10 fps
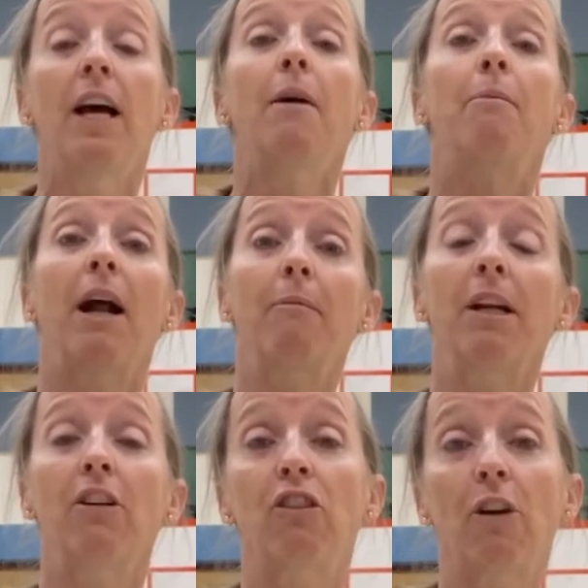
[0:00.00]
but I'm going
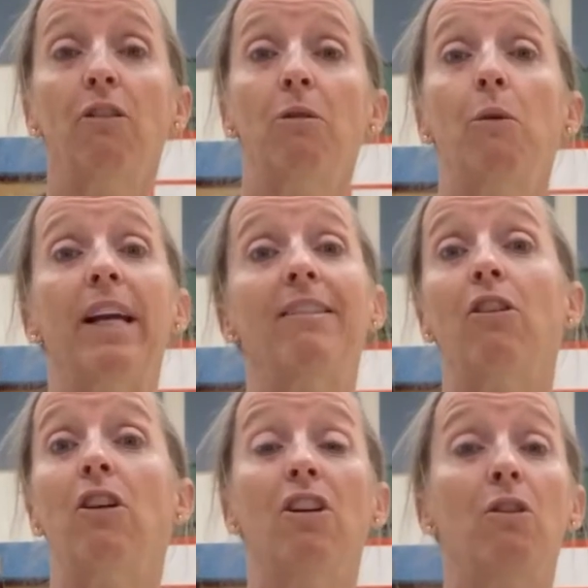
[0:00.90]
to show you some ways you
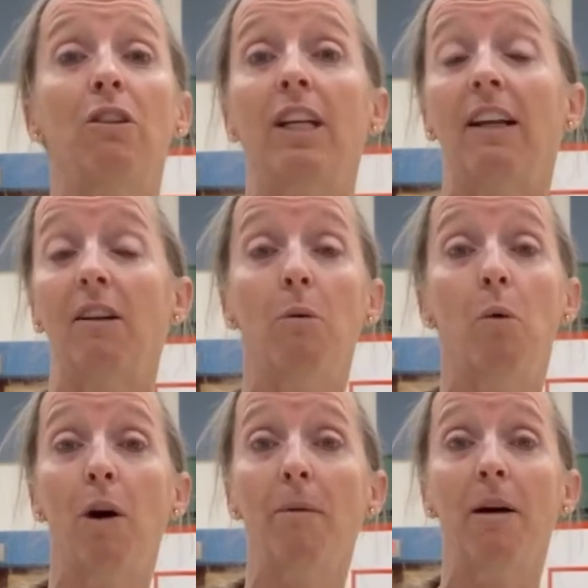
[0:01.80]
can use it as a
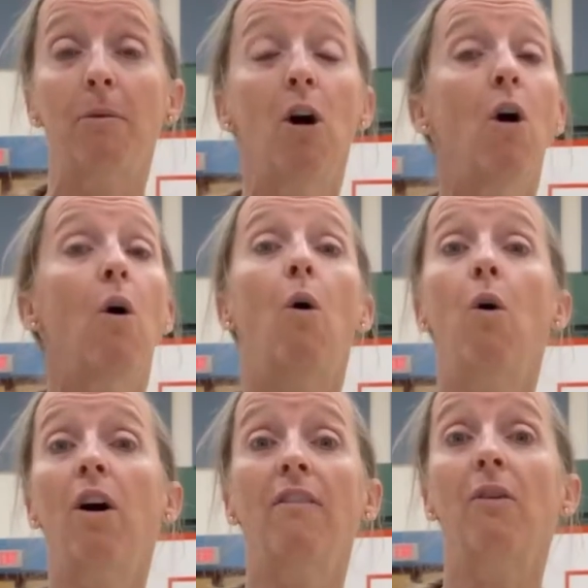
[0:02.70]
warm-up
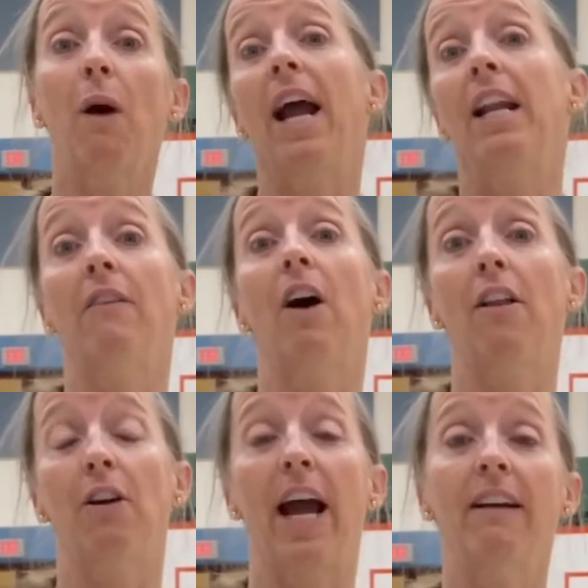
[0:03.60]
or a variety of
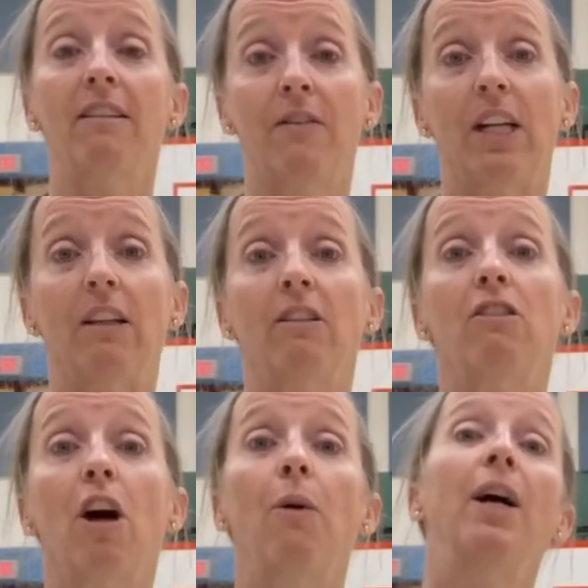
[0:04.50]
other activities.
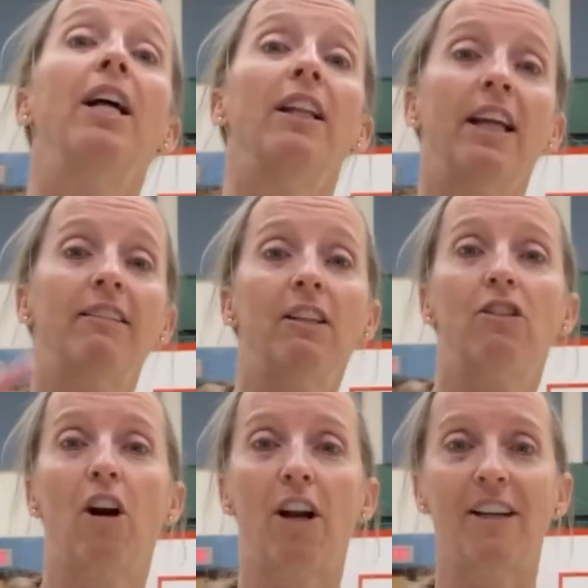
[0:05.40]
So let's get
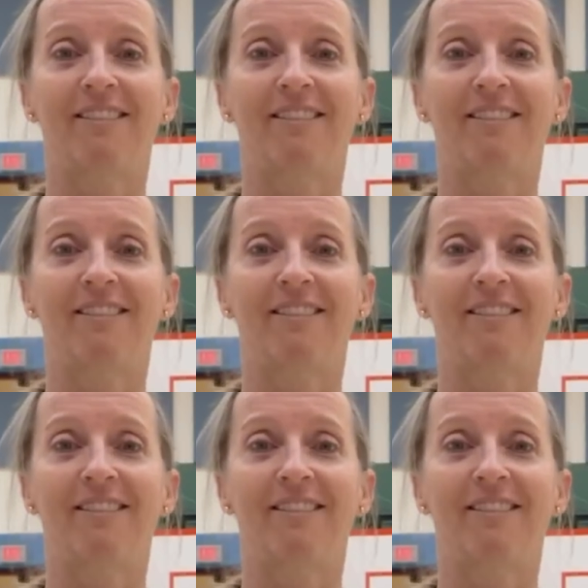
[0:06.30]
started.